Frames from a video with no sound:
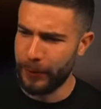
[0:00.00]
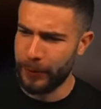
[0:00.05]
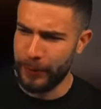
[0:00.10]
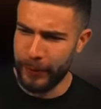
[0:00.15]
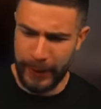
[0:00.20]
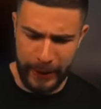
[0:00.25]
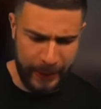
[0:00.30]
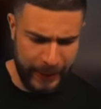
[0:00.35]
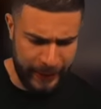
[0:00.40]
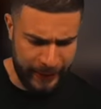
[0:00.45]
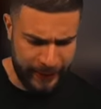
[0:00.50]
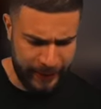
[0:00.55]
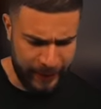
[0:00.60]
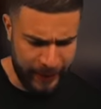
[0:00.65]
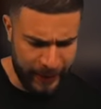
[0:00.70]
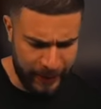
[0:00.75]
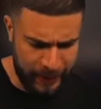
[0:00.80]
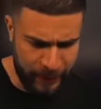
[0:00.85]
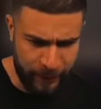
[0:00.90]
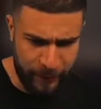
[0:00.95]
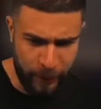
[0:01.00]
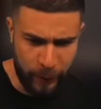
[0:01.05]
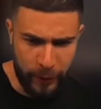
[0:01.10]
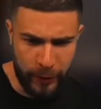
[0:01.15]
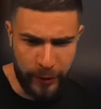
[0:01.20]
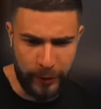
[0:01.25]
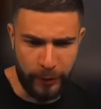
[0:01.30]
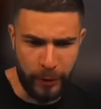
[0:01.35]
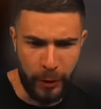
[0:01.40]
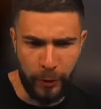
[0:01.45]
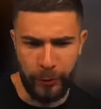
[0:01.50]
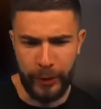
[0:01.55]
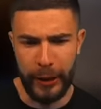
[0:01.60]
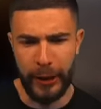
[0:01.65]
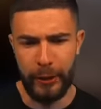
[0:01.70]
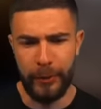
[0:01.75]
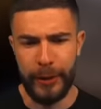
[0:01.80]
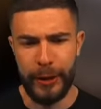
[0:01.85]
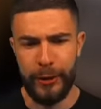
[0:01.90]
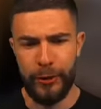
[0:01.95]
Really excited for this one. We're going
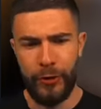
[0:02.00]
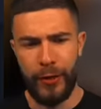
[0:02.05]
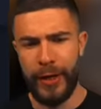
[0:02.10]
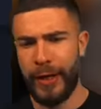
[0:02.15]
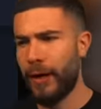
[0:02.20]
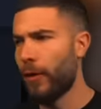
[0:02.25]
to be doing a